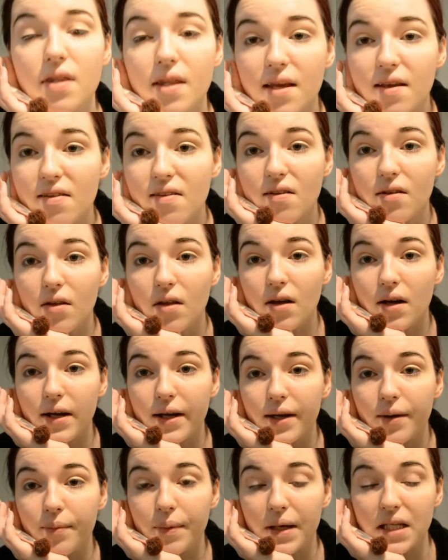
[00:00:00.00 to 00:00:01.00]
this a
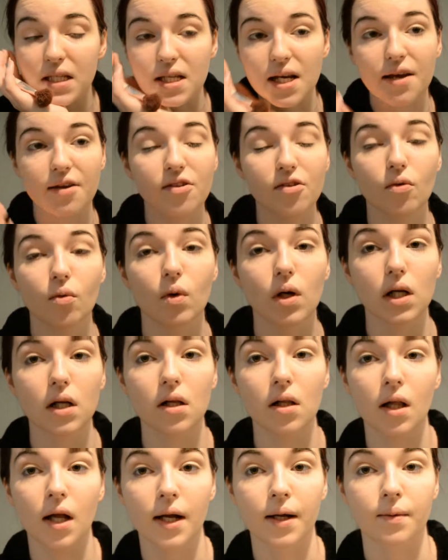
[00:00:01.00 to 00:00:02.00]
lot at my desk
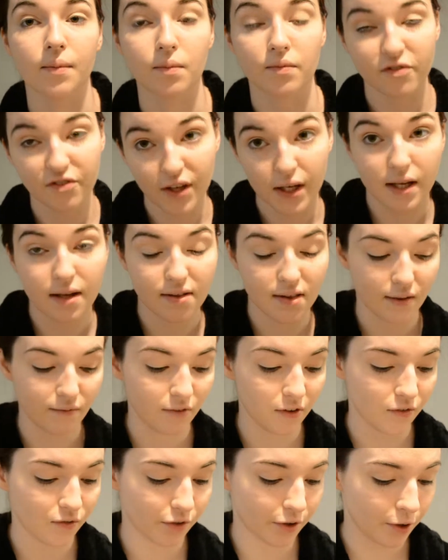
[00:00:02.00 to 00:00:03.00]
while I'm thinking
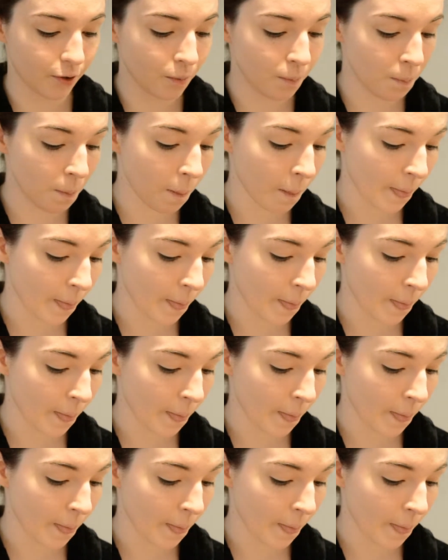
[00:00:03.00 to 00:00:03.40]
something through.